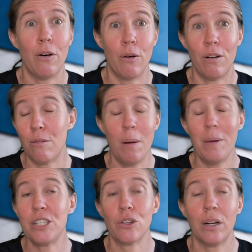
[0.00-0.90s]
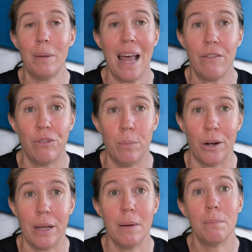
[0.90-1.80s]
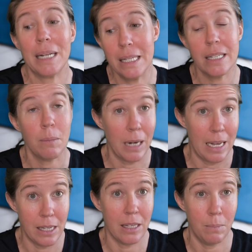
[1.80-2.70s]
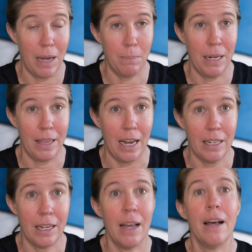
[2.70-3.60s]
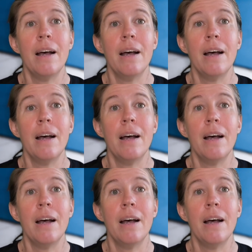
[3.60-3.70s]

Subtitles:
Now, remember, it's not going to be everybody, but in some cases it may be that.